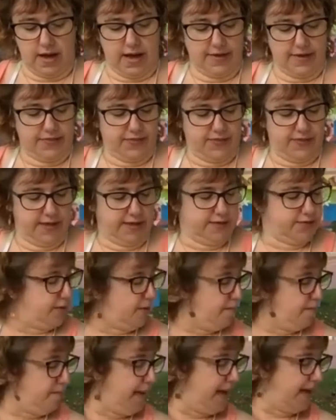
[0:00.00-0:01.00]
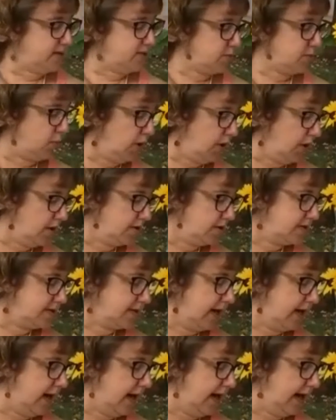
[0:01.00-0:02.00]
I think the best words
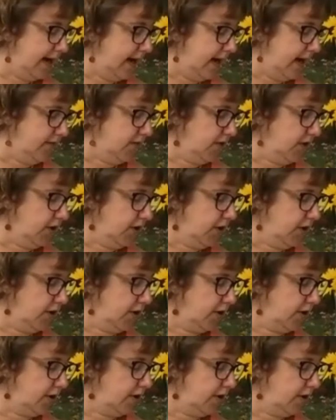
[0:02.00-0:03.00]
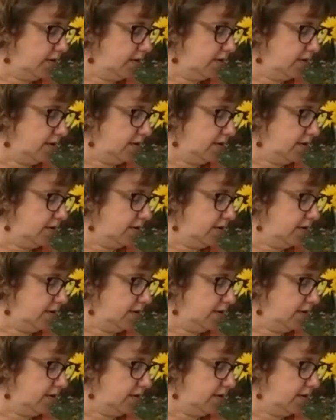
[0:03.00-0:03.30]
I ever heard